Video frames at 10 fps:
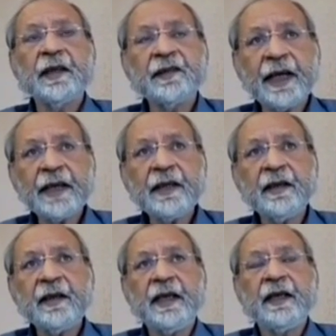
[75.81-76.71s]
The
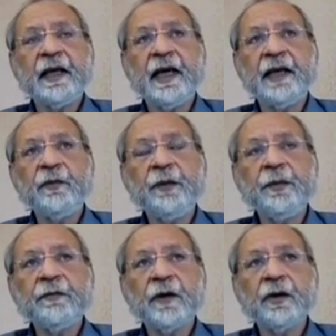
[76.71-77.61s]
second thing, and we've
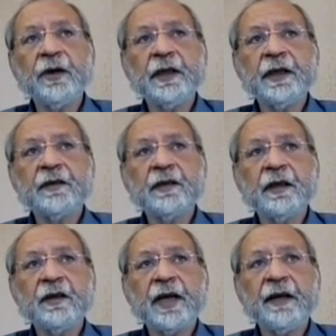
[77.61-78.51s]
been following this
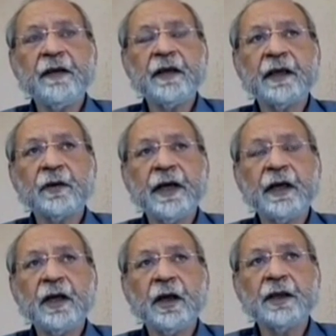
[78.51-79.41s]
or driving it quite
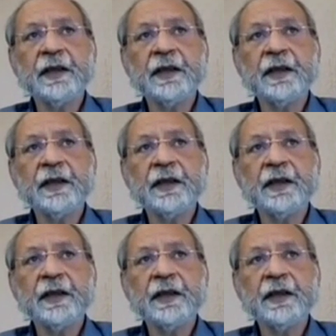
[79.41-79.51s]
a lot,